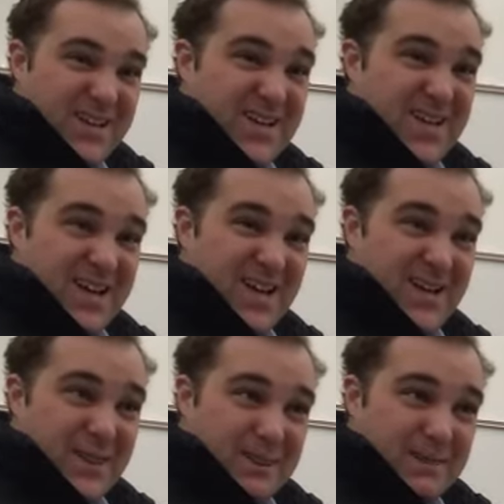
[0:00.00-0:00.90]
So like it's
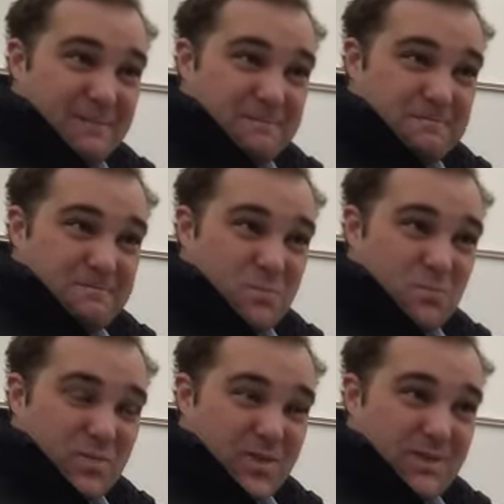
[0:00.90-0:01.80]
like
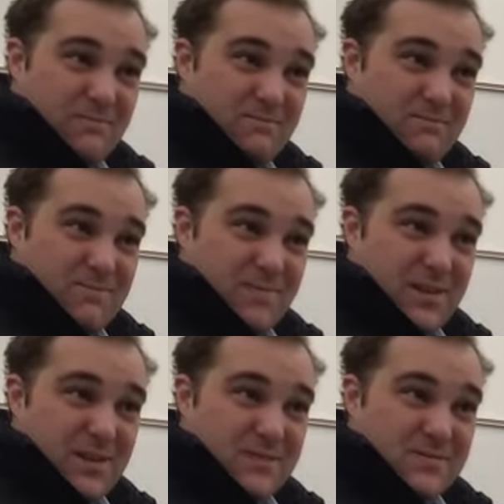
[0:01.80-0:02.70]
normal back
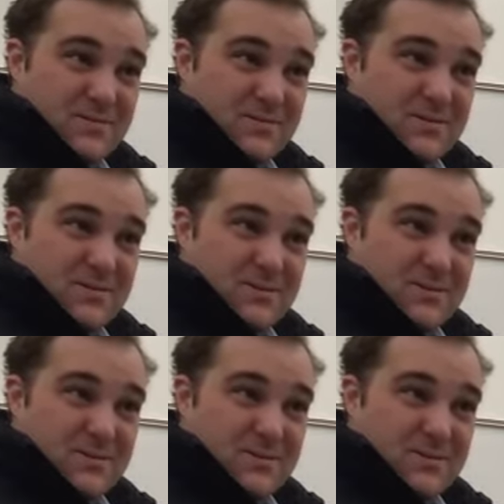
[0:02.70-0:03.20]
there, but